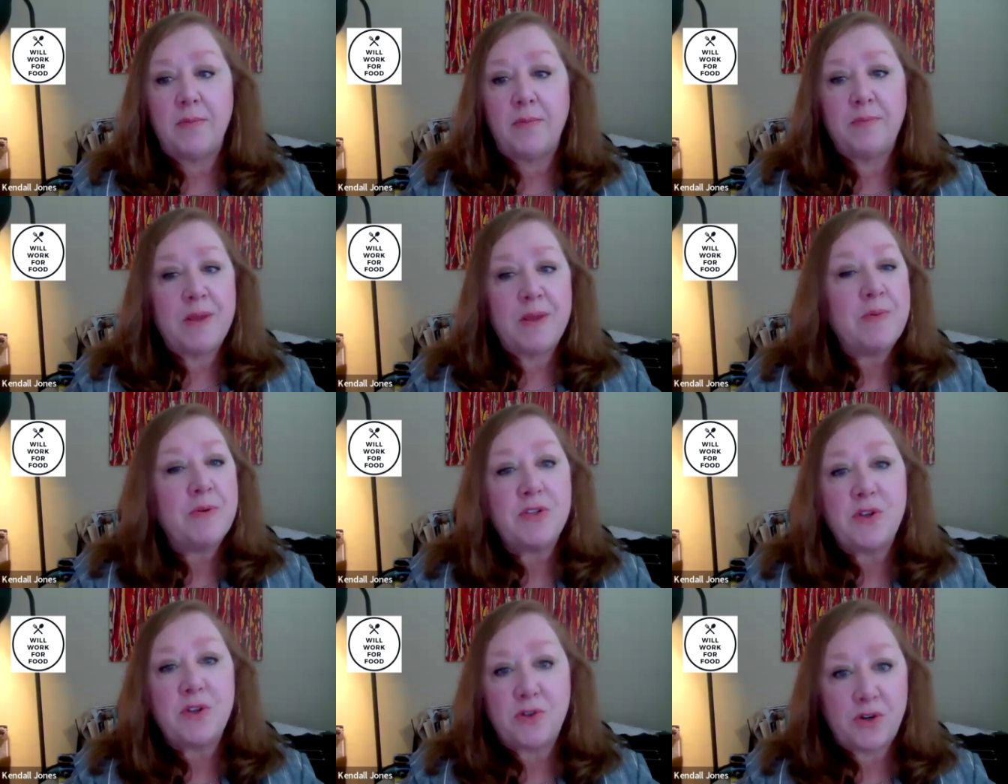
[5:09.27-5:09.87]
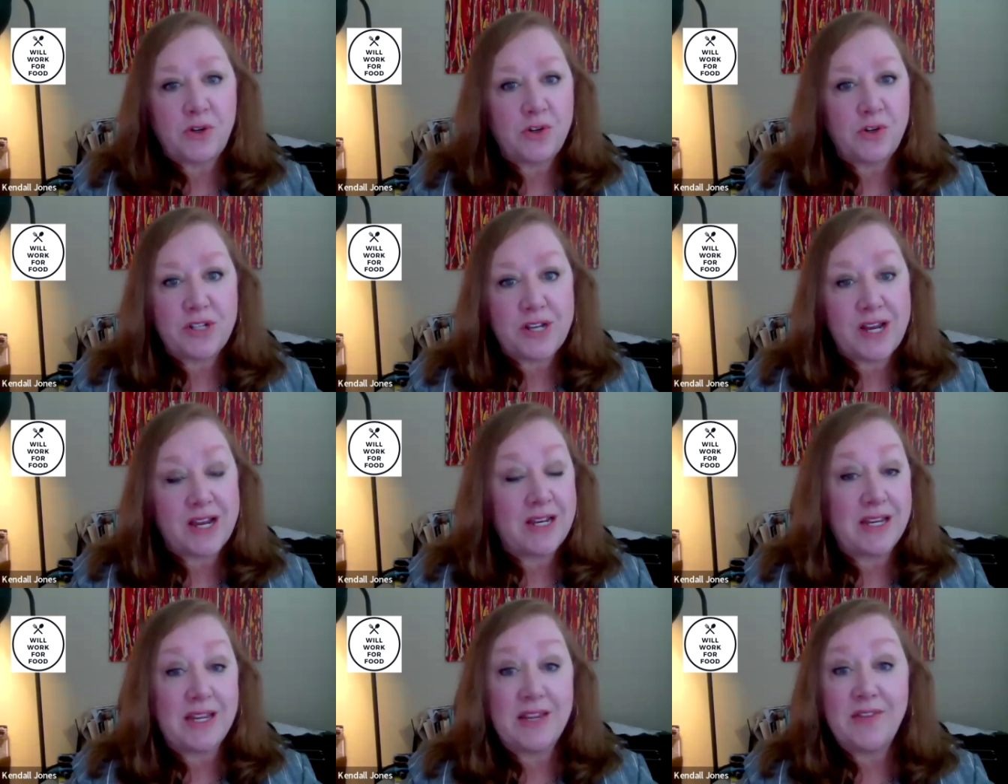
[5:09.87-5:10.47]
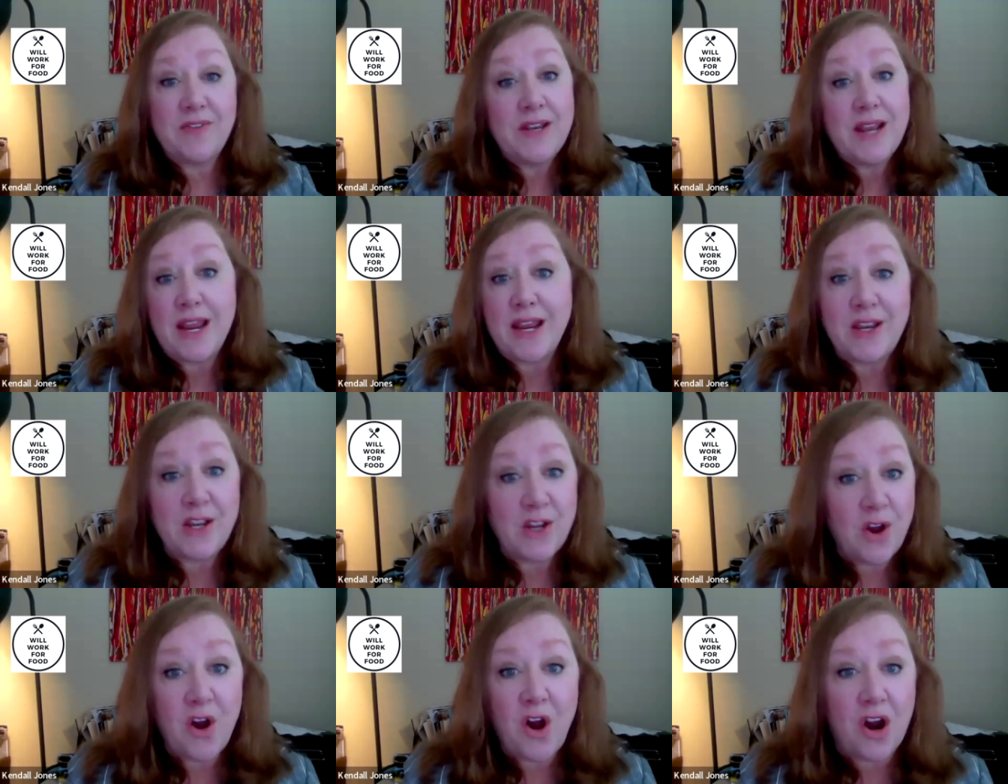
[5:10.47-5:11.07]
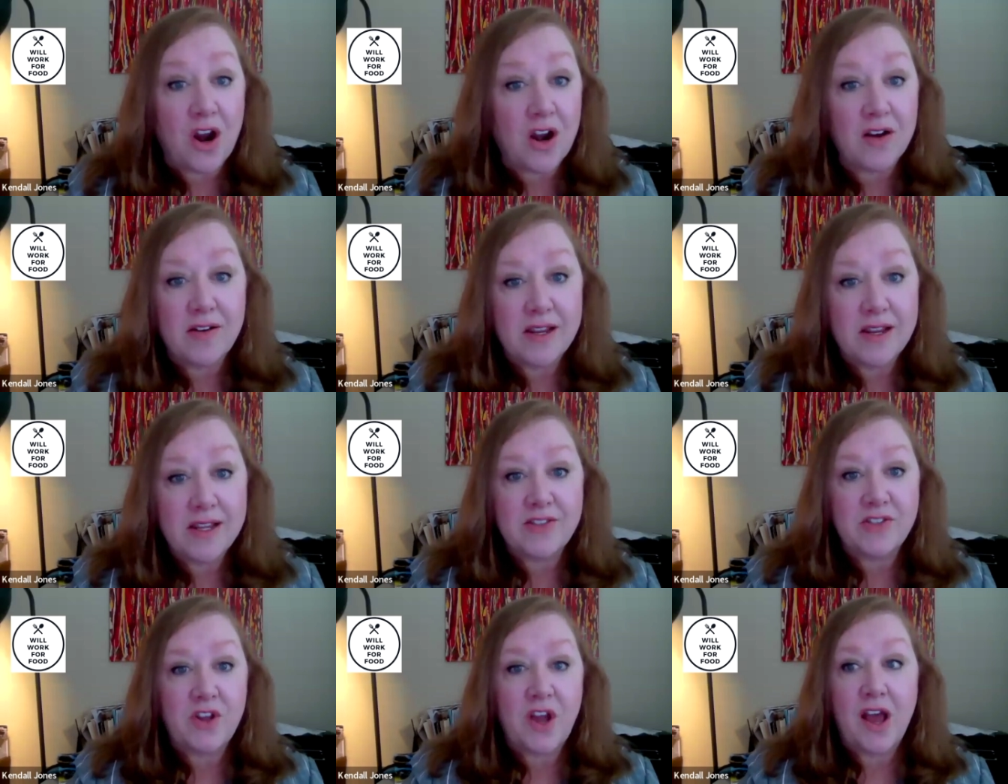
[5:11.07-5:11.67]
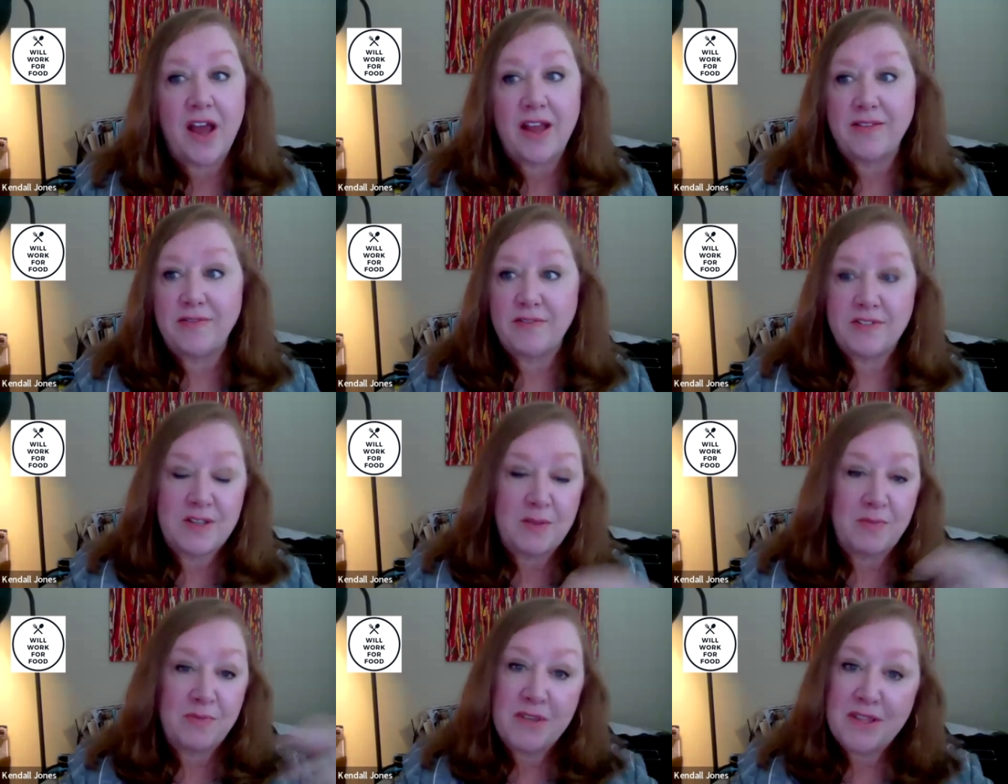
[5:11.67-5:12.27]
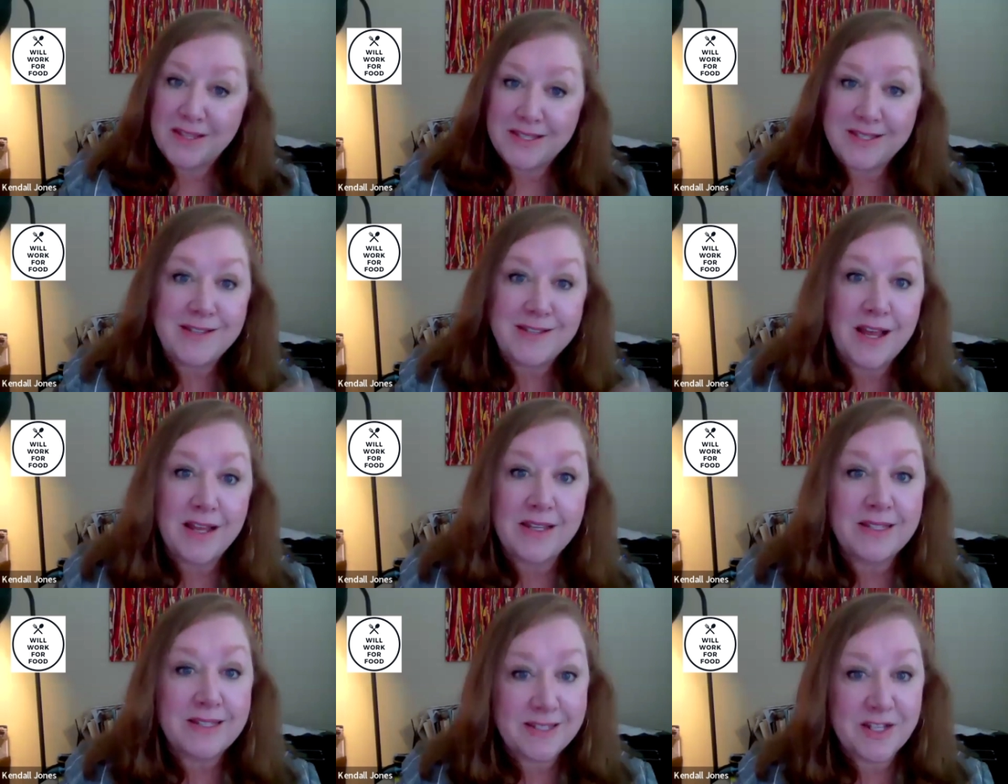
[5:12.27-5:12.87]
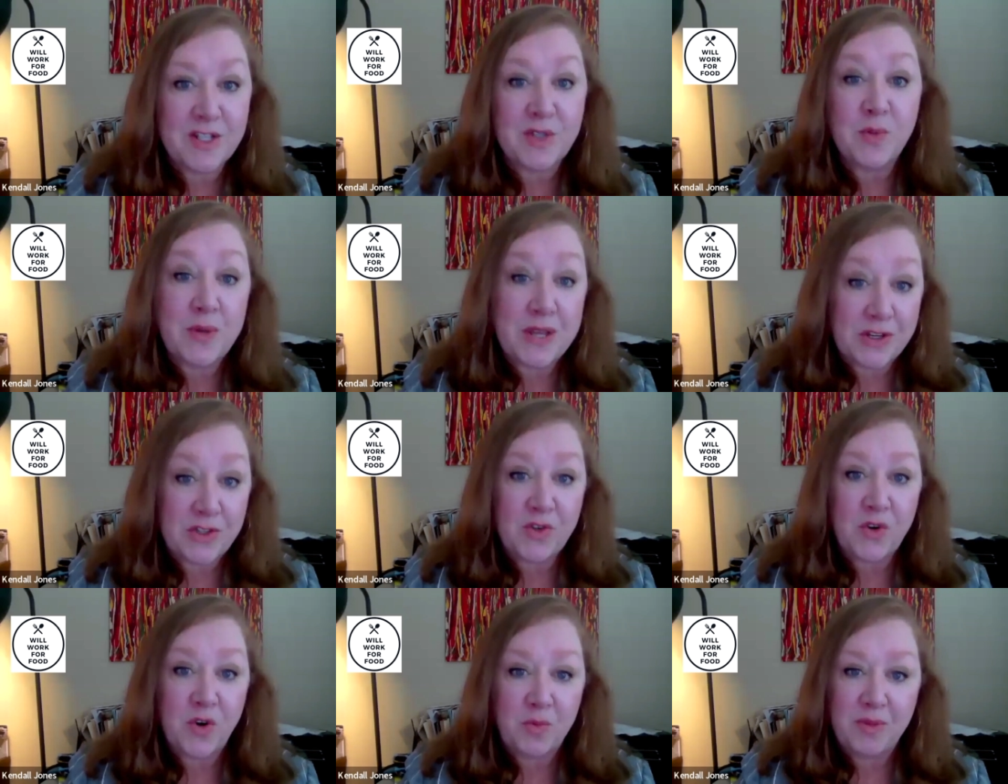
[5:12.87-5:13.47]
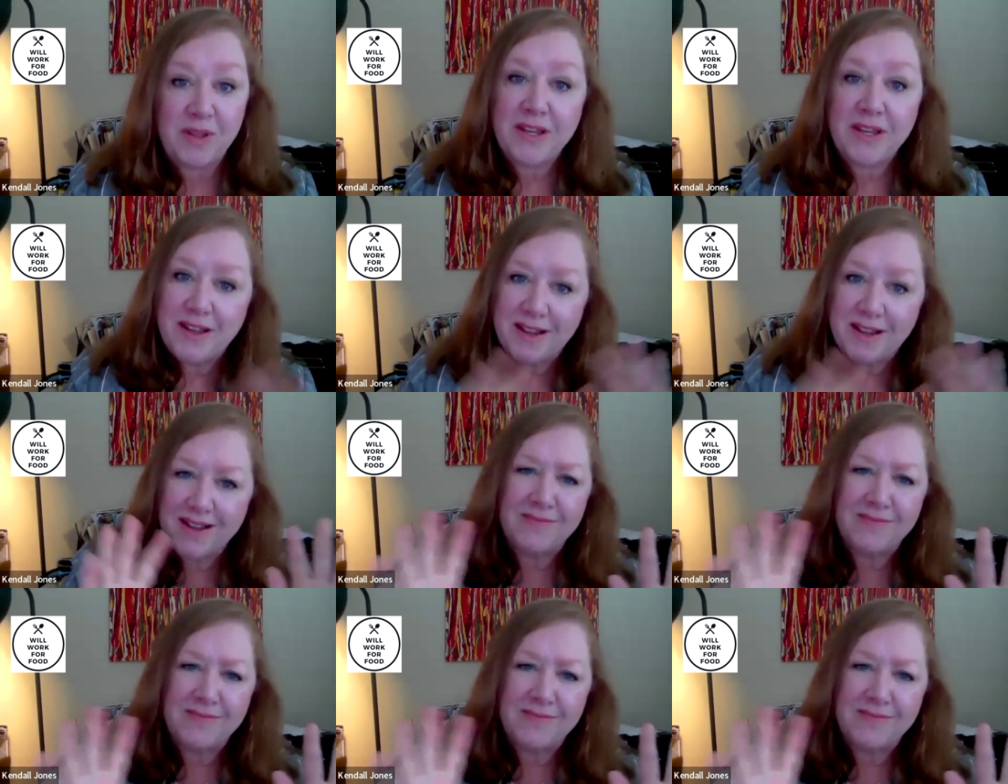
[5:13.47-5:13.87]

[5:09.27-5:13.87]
People don't understand even ADR is not something that's done in 6 weeks normally,